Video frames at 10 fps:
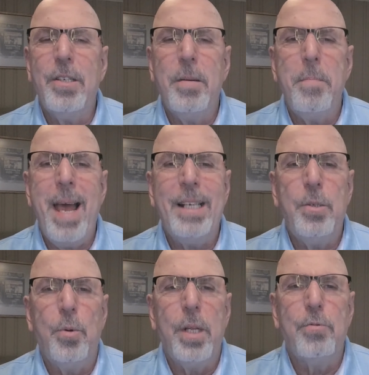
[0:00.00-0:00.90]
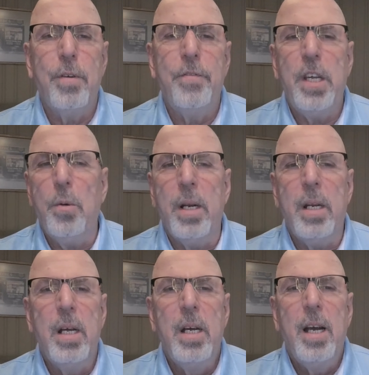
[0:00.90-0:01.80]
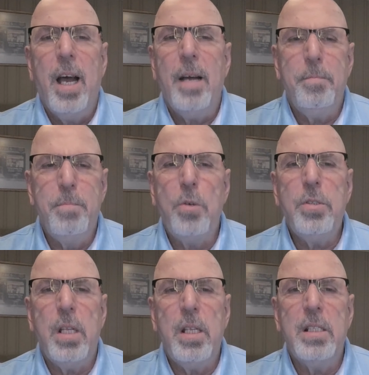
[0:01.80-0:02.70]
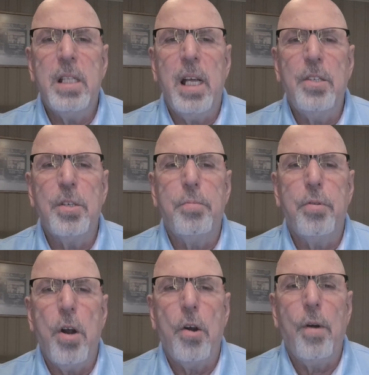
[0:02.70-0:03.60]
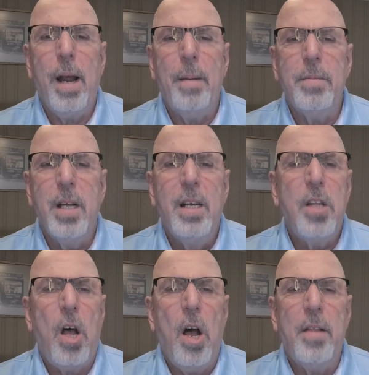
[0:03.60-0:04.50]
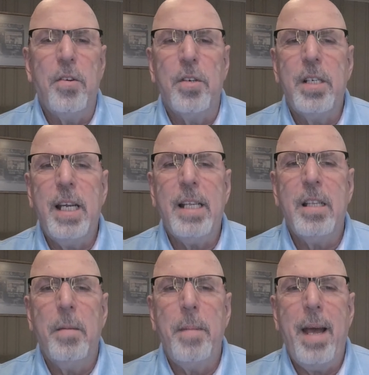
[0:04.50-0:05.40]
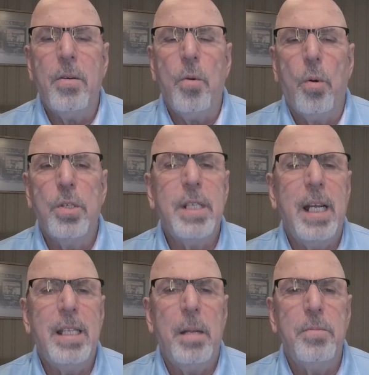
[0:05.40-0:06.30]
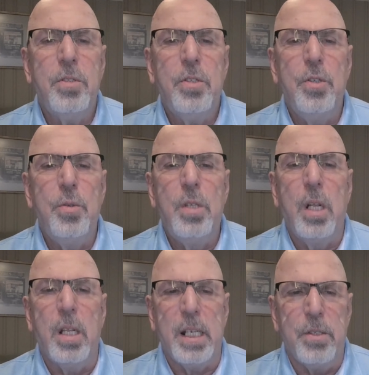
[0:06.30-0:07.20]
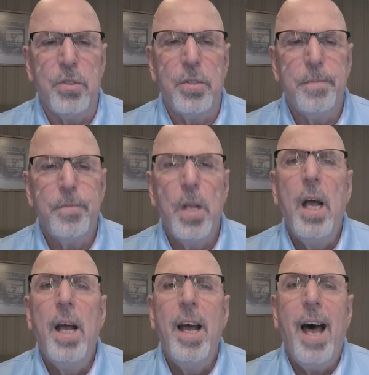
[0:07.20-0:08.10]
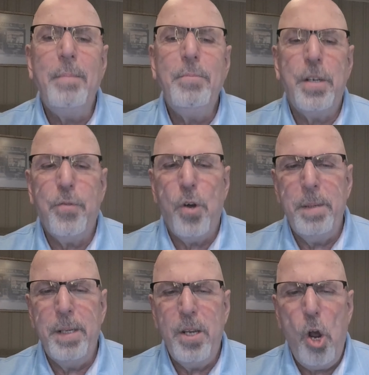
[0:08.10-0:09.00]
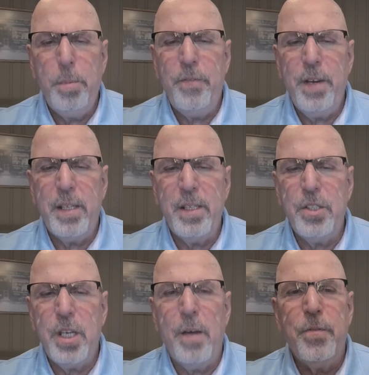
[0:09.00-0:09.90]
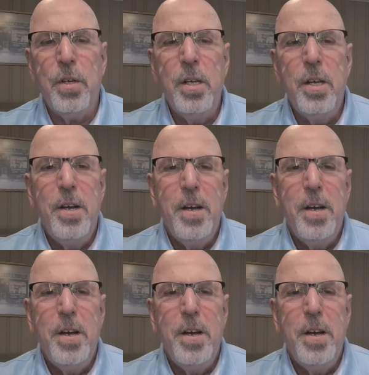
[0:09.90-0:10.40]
going to manually review it. Most of these things are programmed to either kick them out or send them to deletes. I'm Jeff Altman. Hope you found this helpful.